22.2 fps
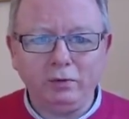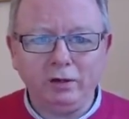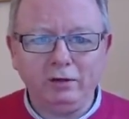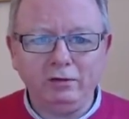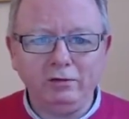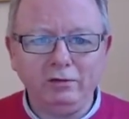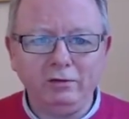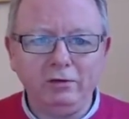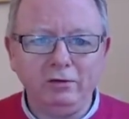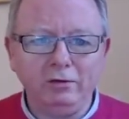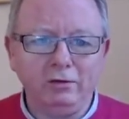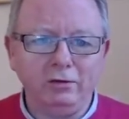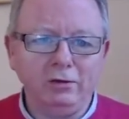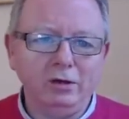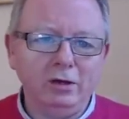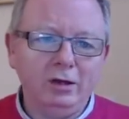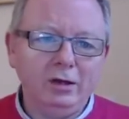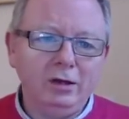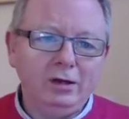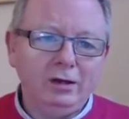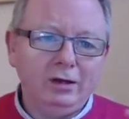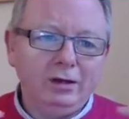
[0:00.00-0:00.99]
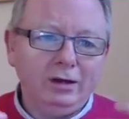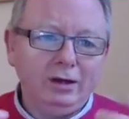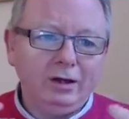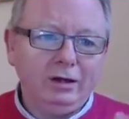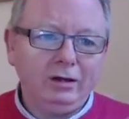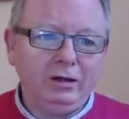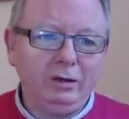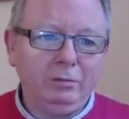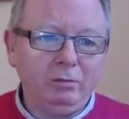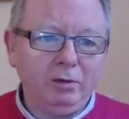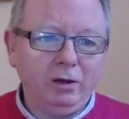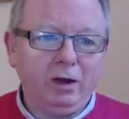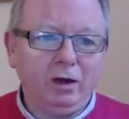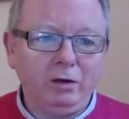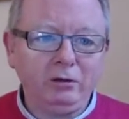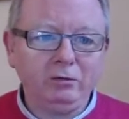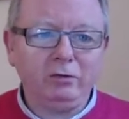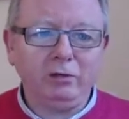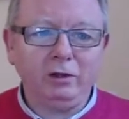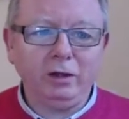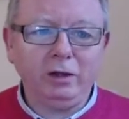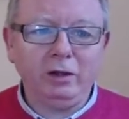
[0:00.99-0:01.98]
into you and can be
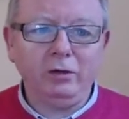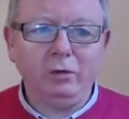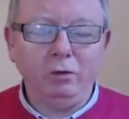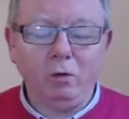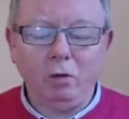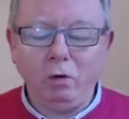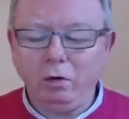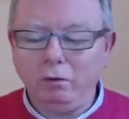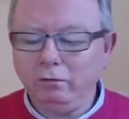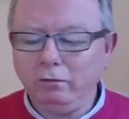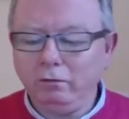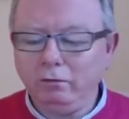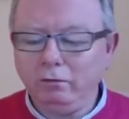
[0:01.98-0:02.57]
hard to let go of.